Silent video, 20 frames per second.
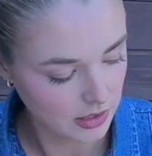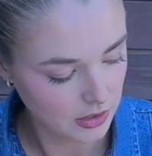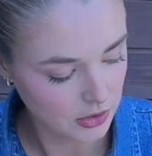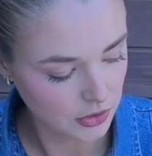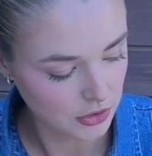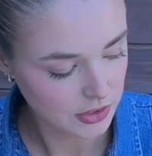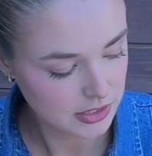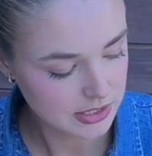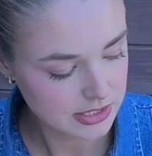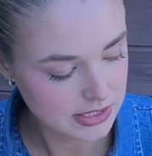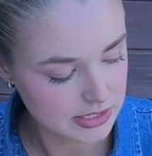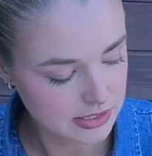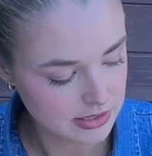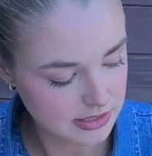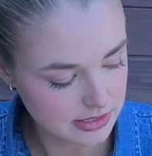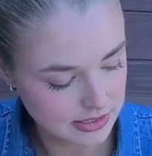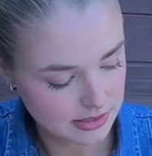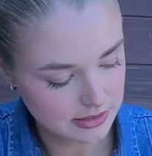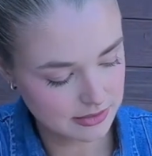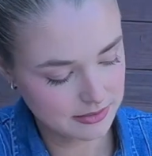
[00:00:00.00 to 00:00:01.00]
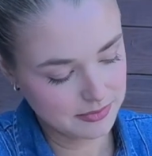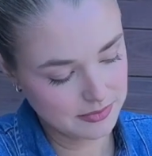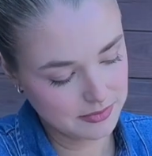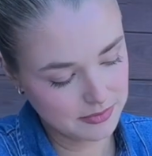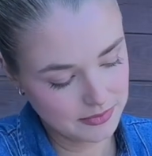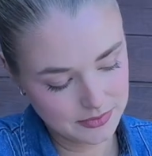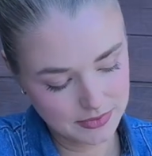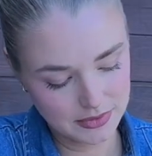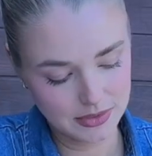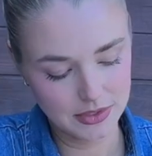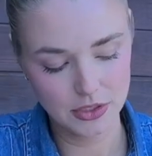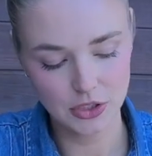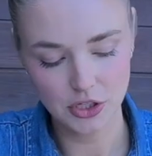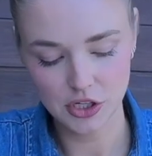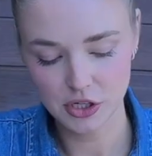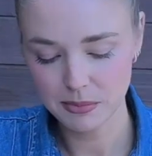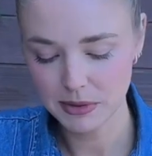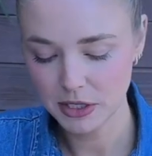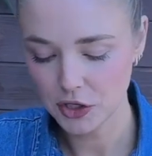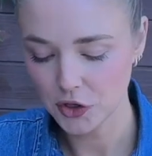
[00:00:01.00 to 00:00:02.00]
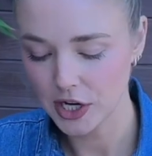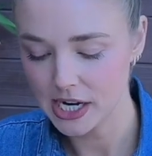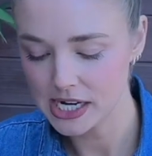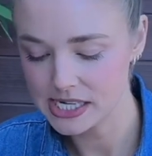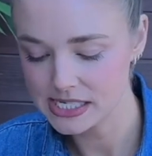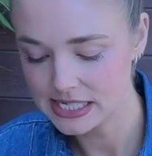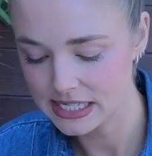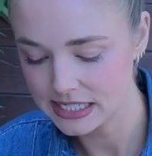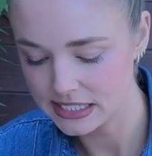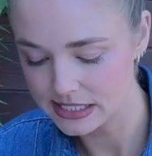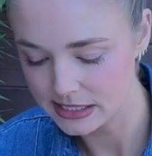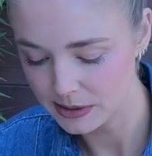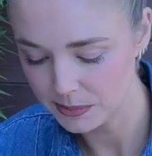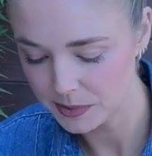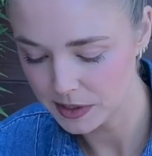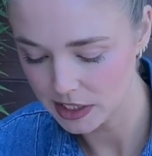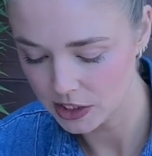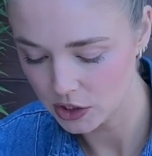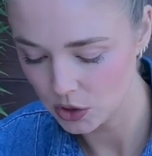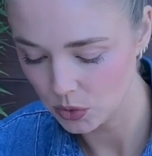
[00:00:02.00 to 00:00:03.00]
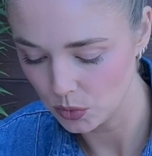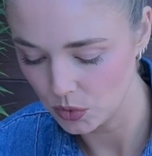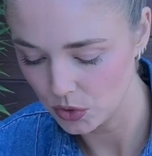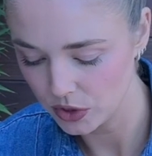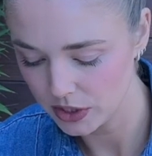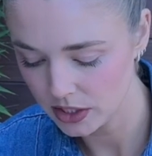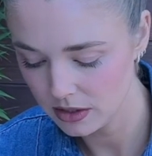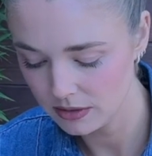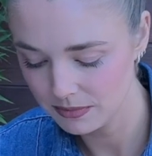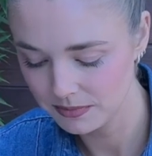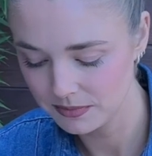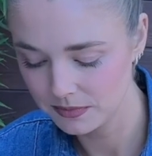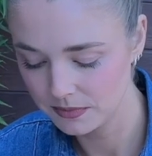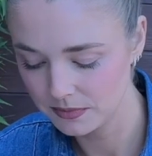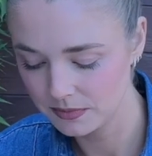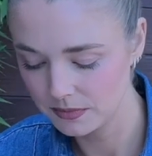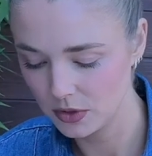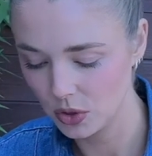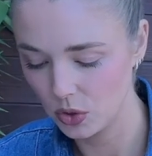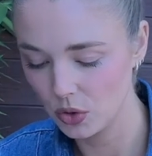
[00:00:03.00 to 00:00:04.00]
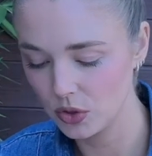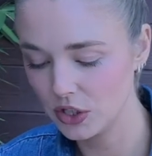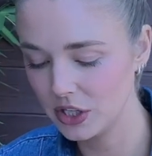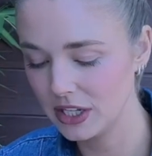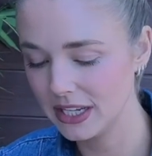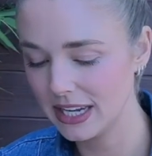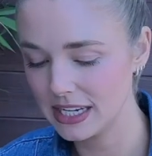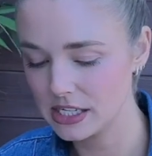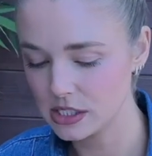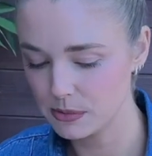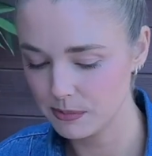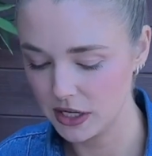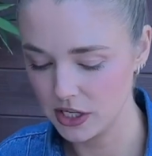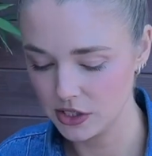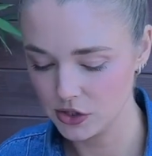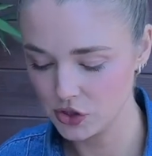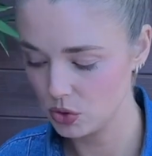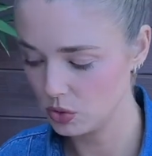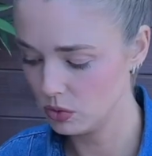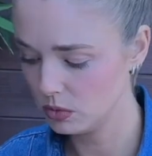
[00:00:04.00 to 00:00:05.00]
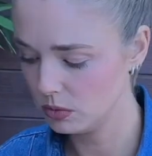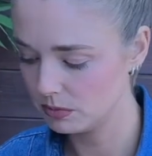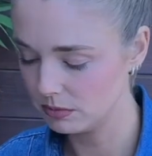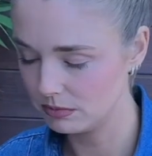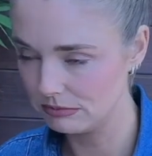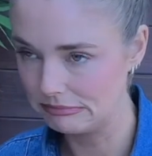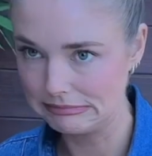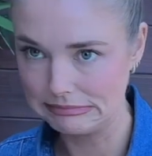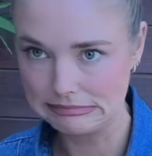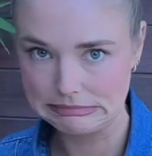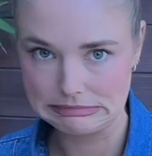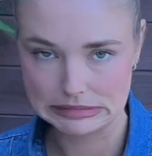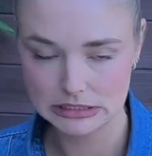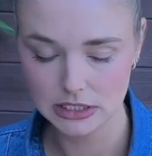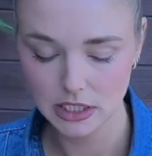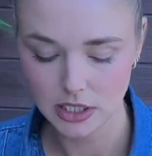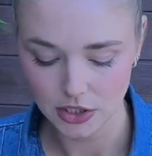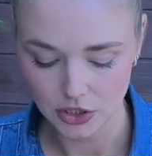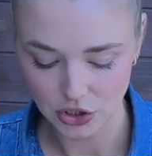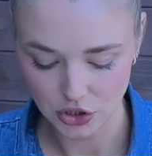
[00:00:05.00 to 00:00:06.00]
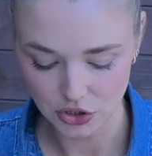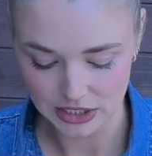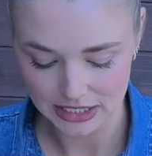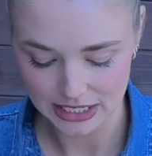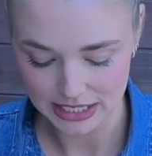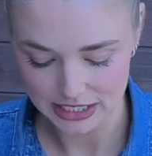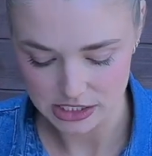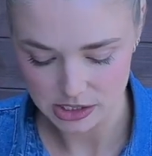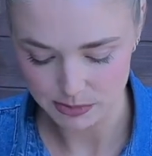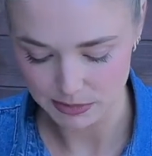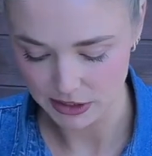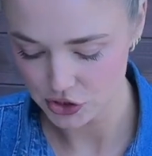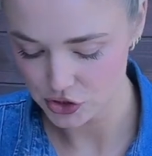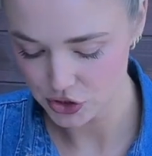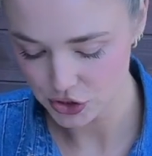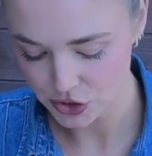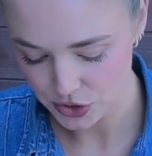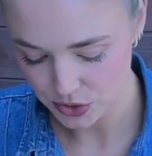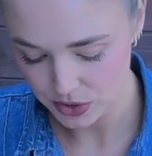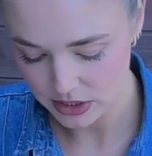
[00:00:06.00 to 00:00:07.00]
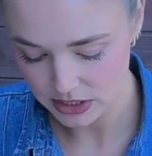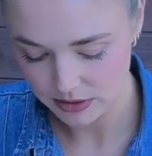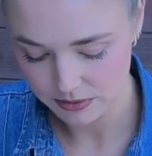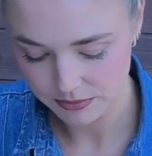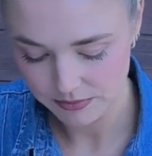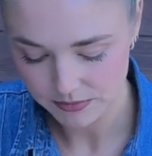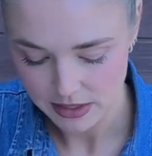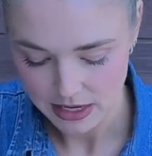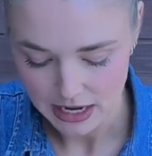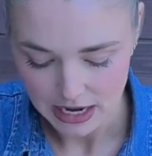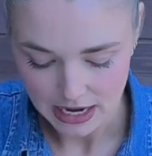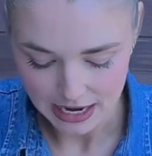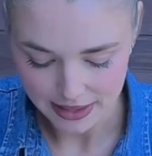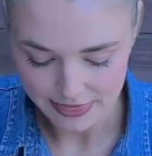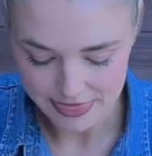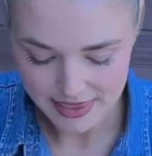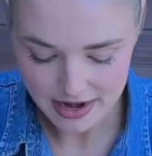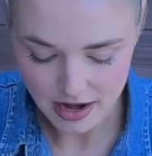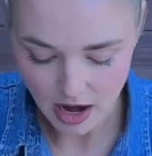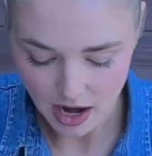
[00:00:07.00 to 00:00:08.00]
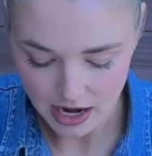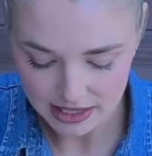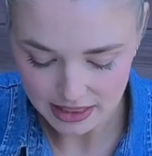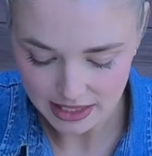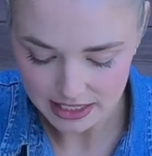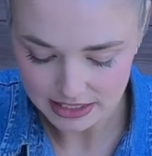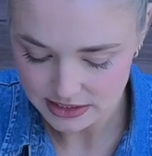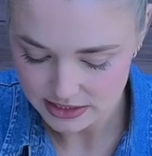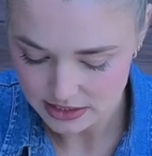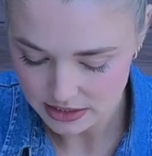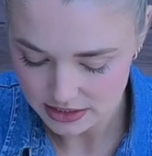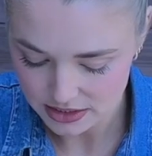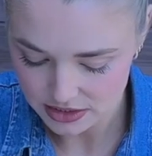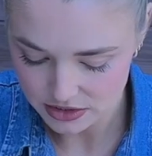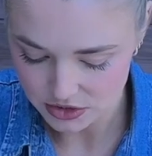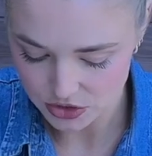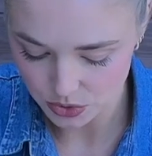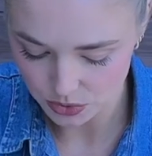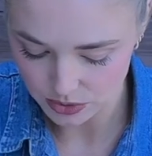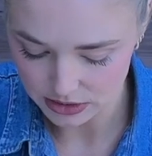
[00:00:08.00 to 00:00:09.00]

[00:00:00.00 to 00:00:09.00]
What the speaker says: you can be crazy and dip it in your water, or you can get your sponge. You can get your sponge and do it. And then I like to do a